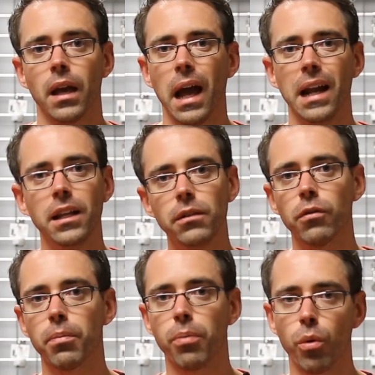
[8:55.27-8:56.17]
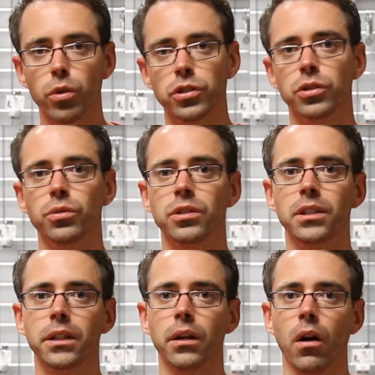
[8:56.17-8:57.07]
any reports you
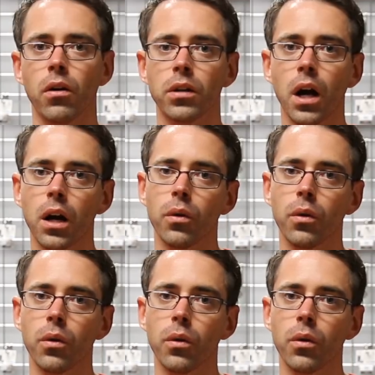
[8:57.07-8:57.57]
see are not